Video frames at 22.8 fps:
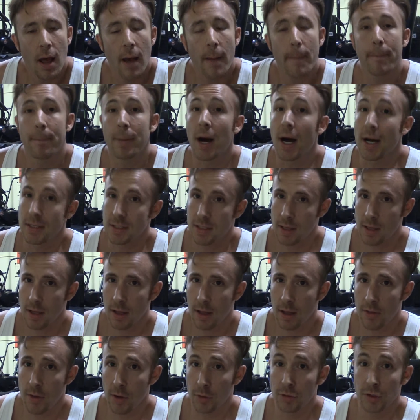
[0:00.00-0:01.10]
But
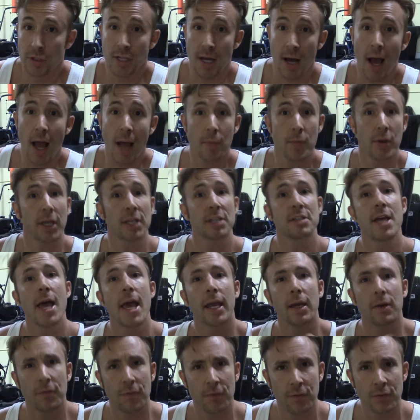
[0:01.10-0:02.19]
there's a time we can
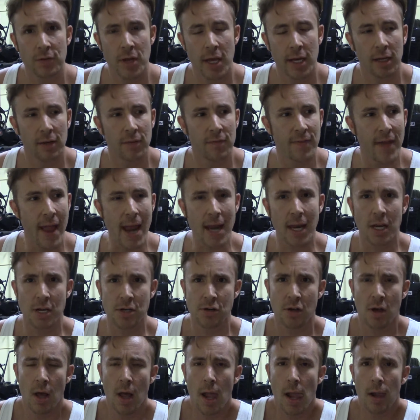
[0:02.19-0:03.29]
take
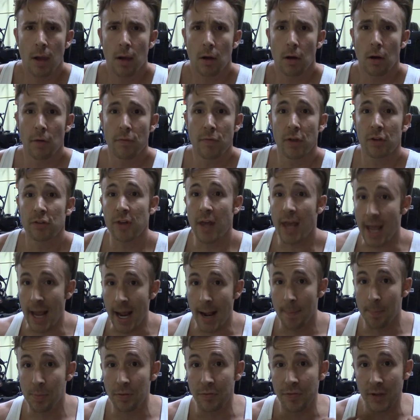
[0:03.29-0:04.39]
advantage of this
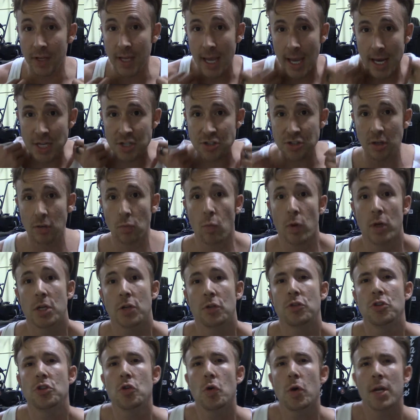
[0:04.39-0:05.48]
amplification when you
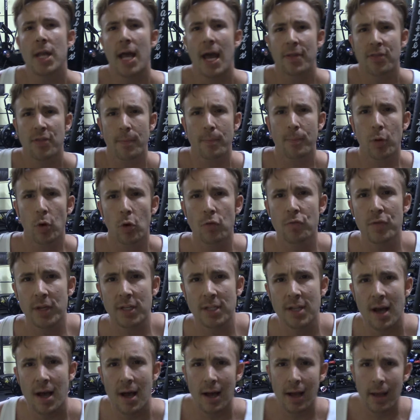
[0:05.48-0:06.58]
do it at the perfect
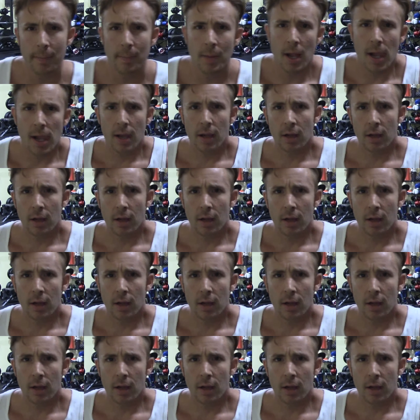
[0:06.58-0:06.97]
time.